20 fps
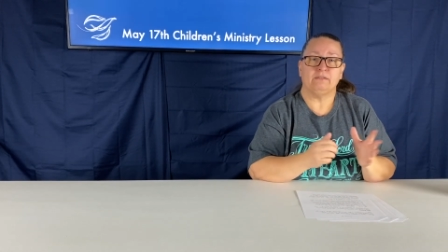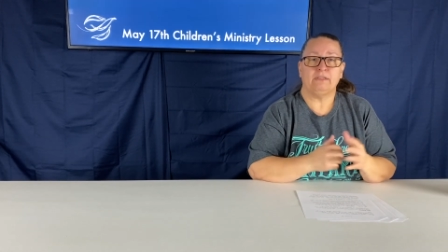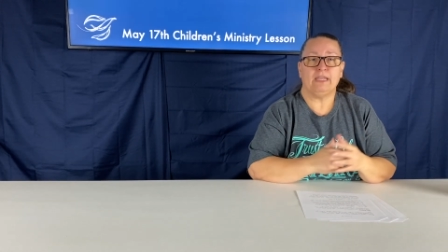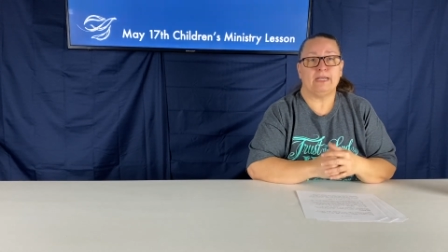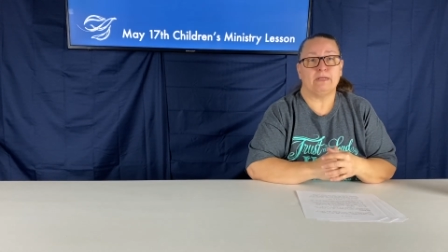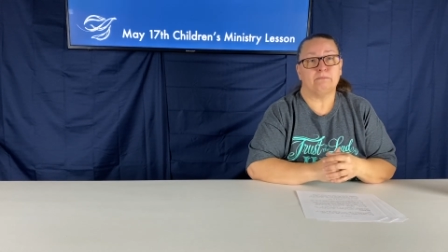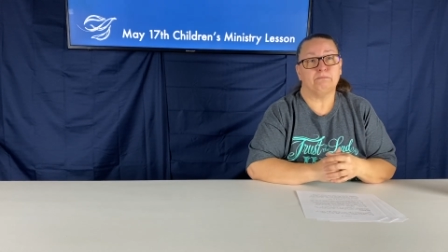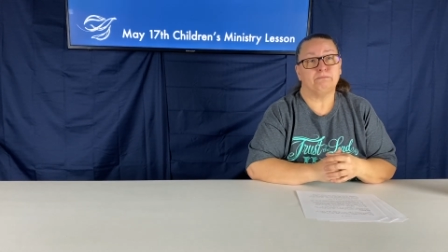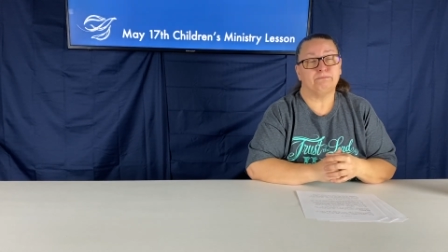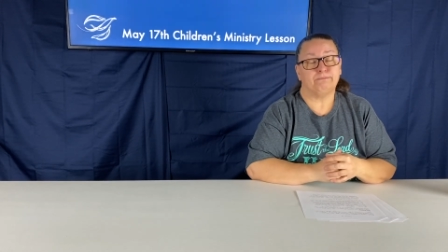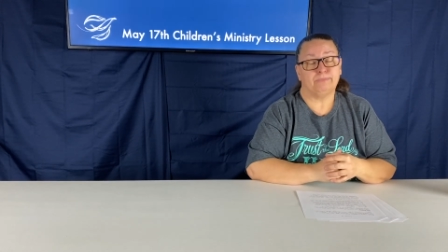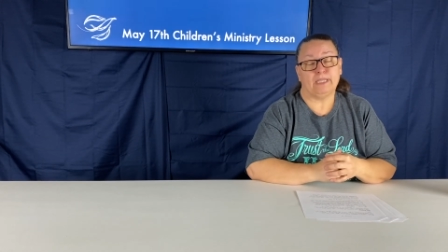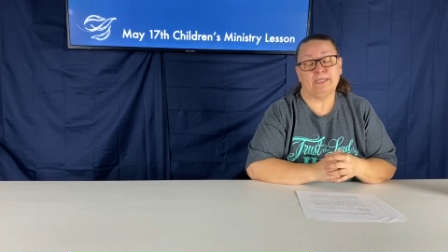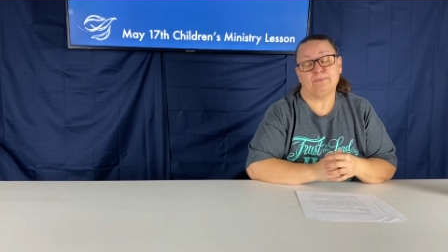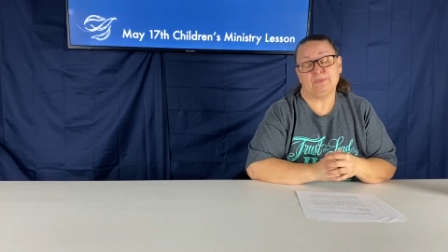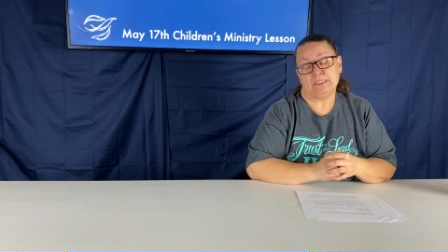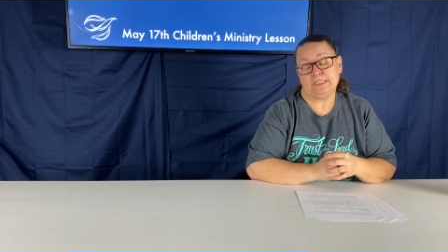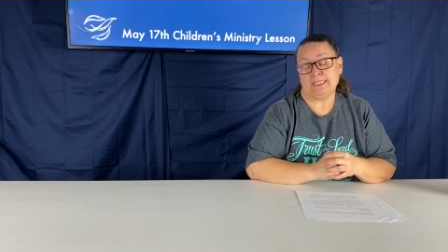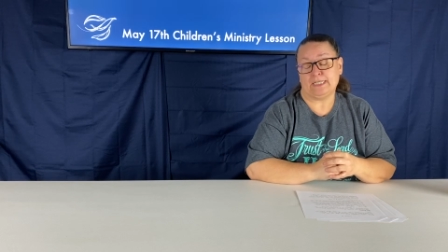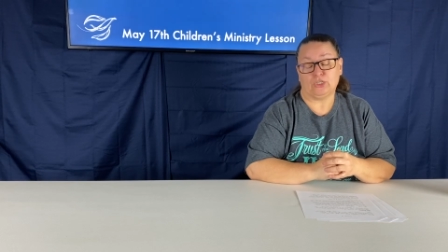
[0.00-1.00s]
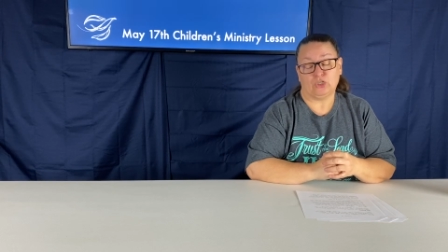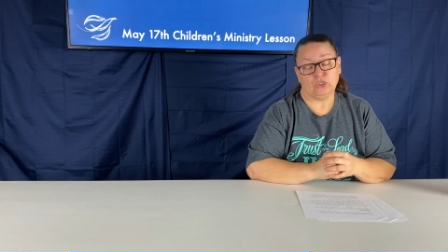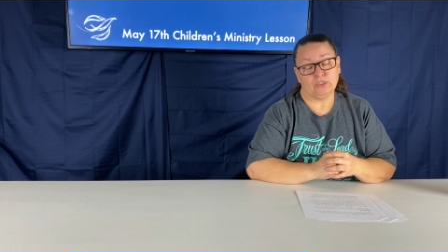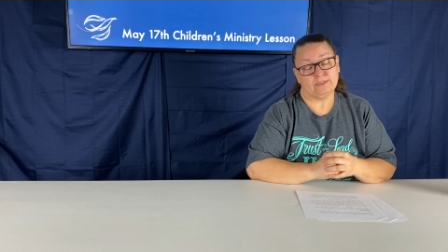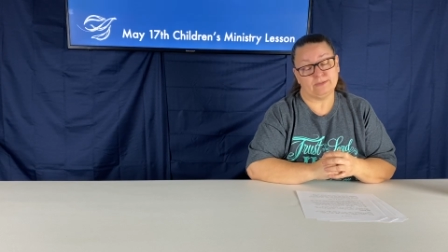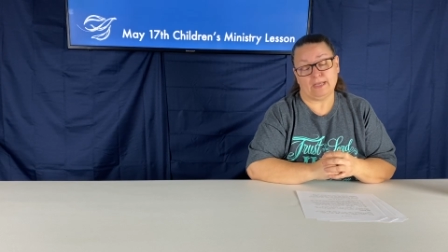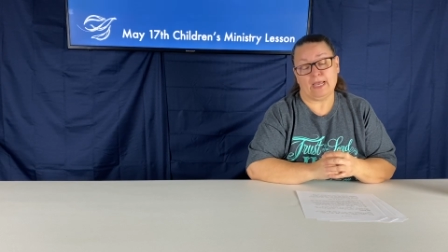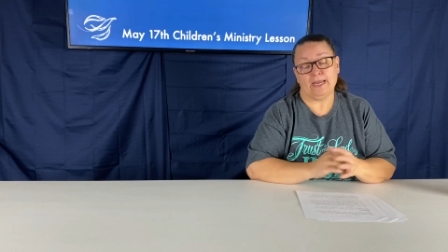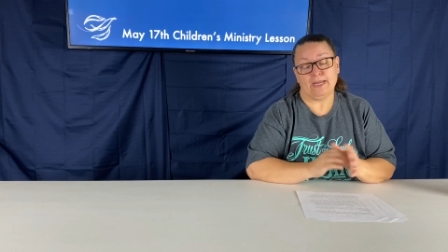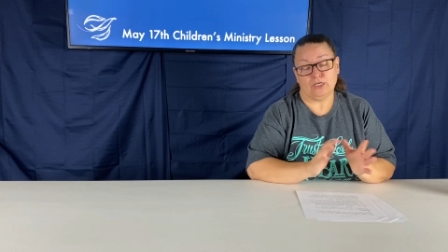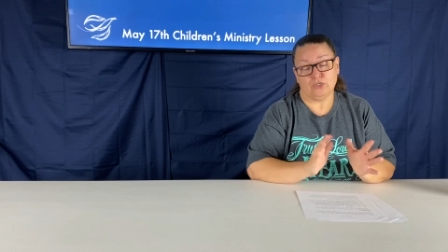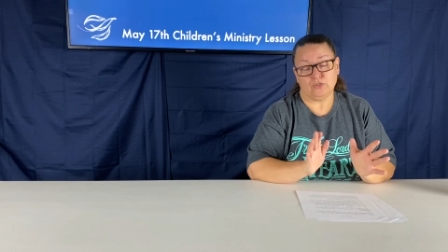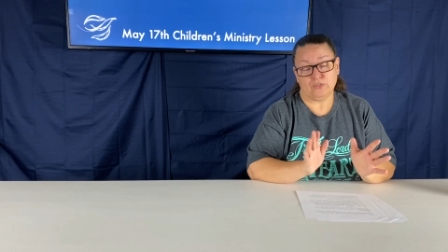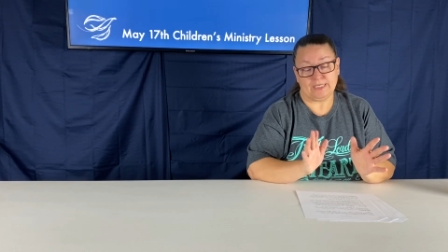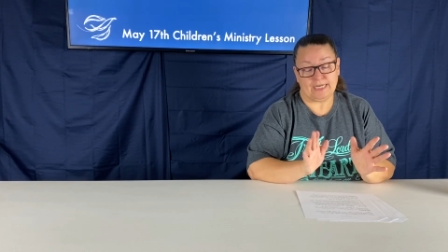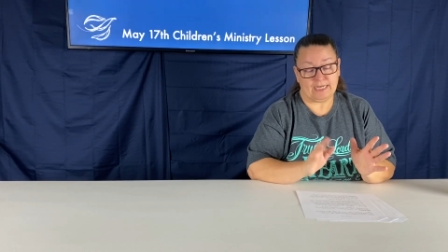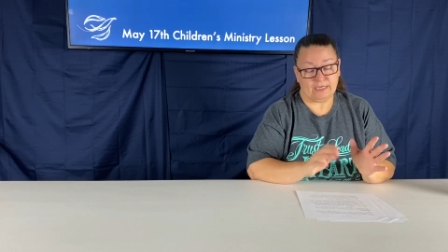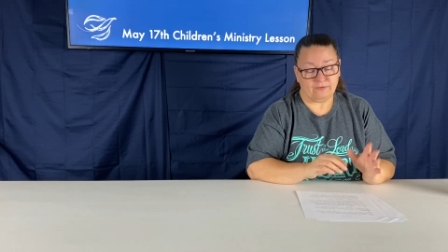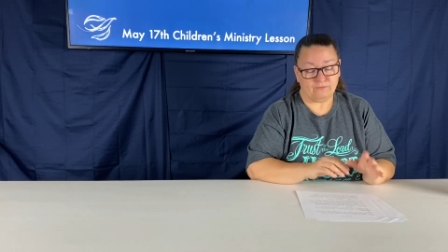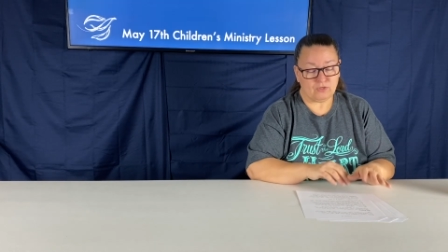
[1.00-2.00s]
let them play with stickers. I
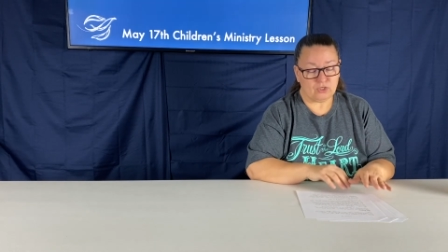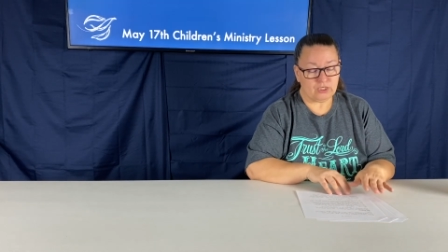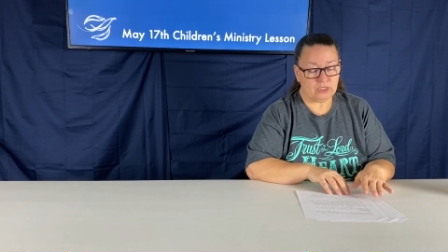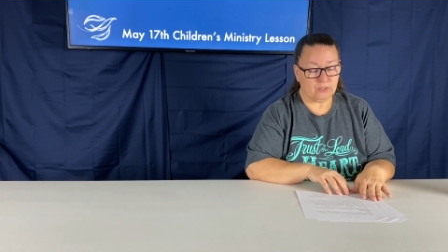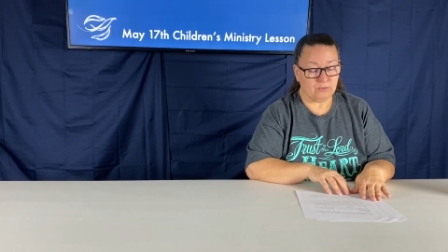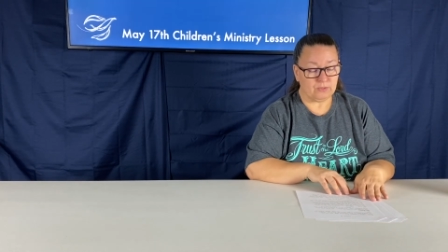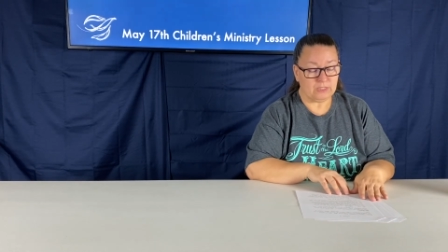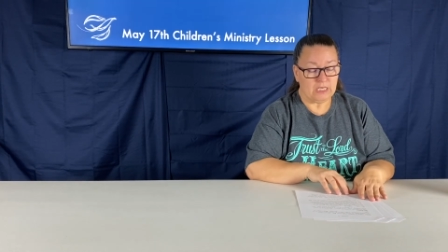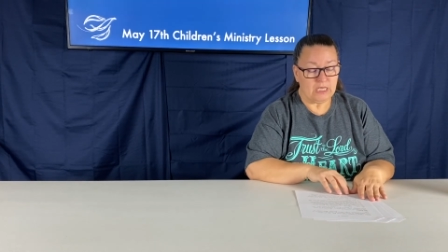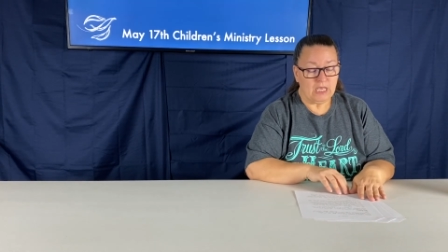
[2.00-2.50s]
understand if you don't.